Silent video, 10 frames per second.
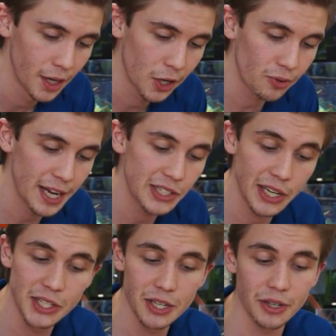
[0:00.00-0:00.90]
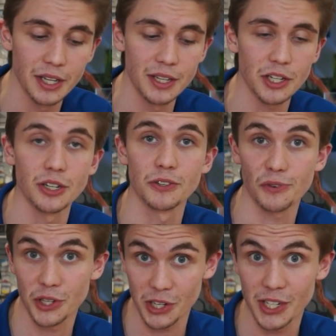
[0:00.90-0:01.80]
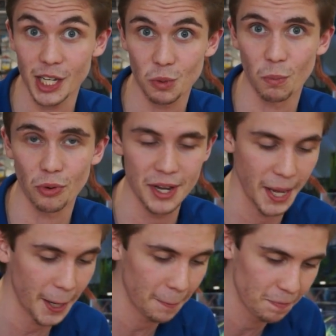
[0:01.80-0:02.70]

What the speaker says: creates ideal conditions for successful breeding,